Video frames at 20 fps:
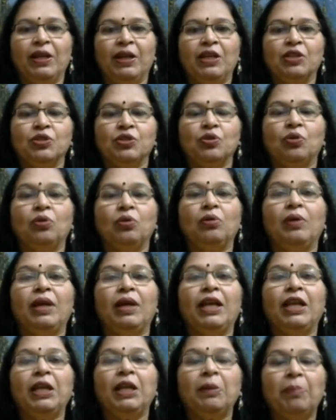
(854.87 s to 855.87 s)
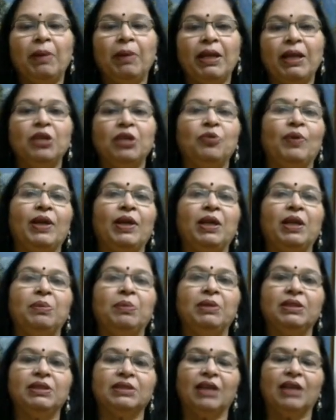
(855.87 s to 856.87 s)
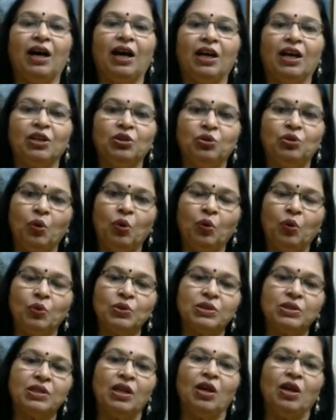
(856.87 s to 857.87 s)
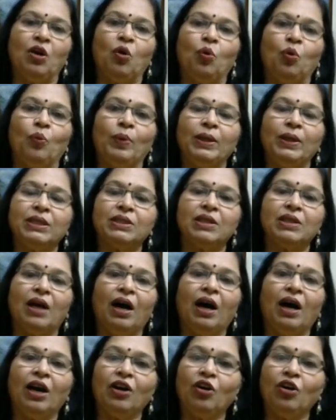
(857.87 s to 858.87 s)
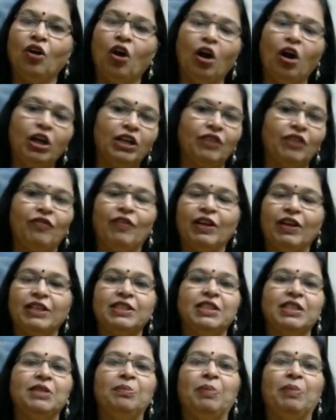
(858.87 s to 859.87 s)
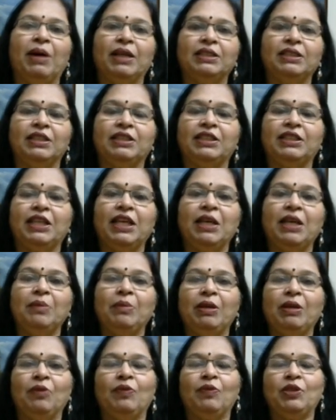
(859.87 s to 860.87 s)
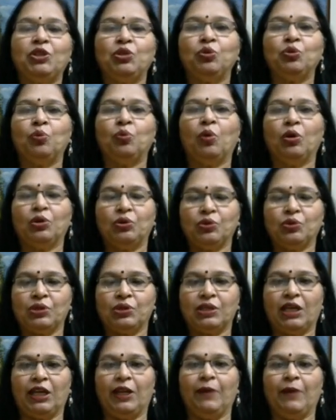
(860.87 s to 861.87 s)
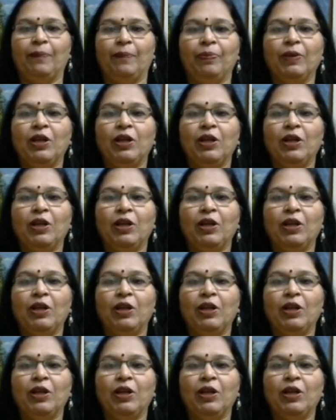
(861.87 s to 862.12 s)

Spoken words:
So, independent variables are those which are not affected by the theme in which you want to study.